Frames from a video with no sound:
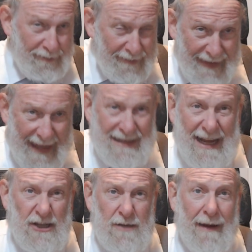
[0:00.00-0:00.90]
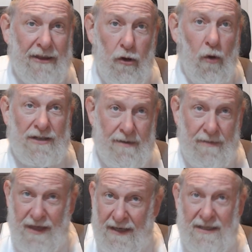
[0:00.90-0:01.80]
it's not just about the awesome
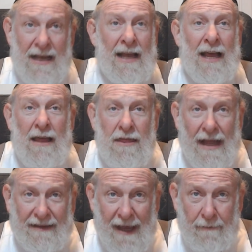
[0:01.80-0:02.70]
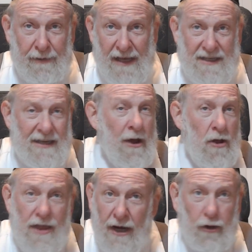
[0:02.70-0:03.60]
things that take place
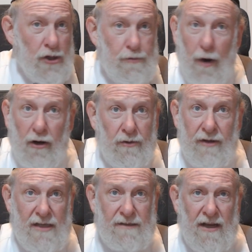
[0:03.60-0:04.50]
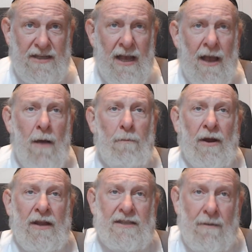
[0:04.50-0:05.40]
that HaKadosh Baruch Hu does for us, but
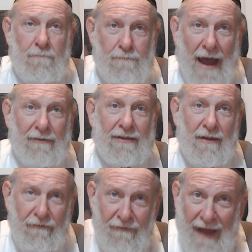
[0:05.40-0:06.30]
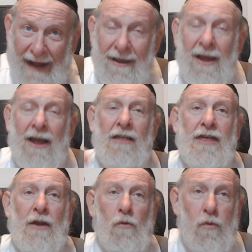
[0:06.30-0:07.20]
it's about the fact
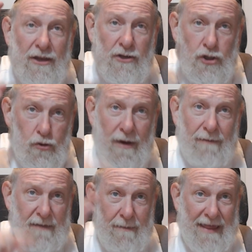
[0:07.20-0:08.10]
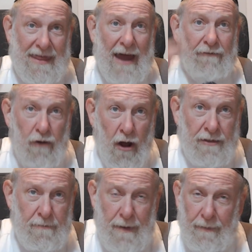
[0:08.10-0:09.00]
that we dreamed about that for other
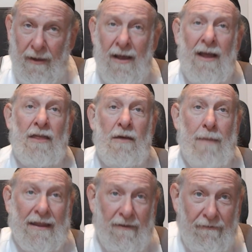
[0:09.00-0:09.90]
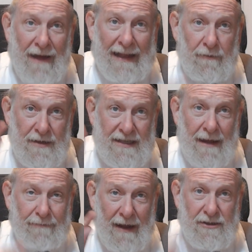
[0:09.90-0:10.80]
people, about the fact that we
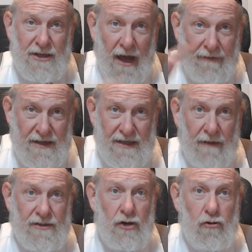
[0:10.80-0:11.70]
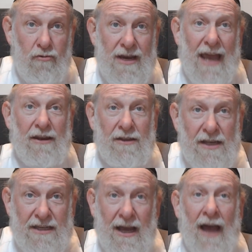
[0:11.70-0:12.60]
stepped outside of ourselves and created
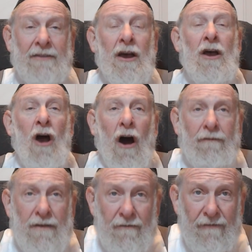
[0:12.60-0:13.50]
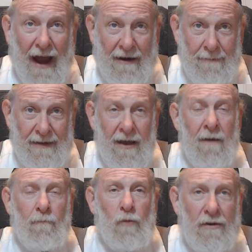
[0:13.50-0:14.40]
this kind of environment
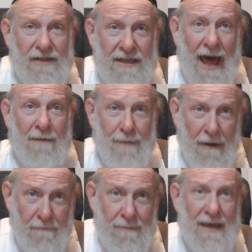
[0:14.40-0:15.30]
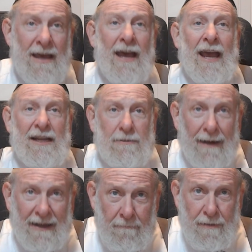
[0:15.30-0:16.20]
where it's not about me, it's
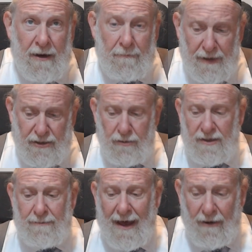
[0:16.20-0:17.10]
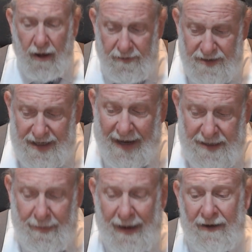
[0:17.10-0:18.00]
about the bigger picture, it's about others, and it's
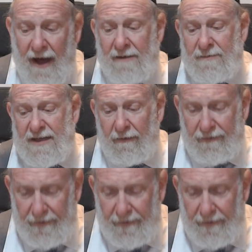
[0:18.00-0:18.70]
about God himself.